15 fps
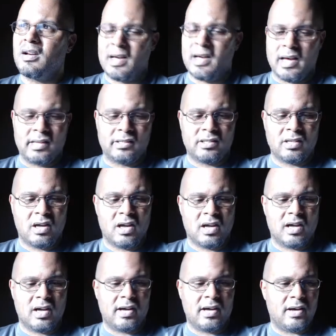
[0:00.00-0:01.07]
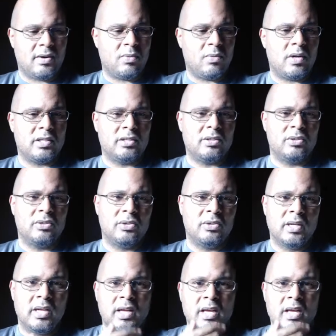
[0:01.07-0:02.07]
I saw one dude,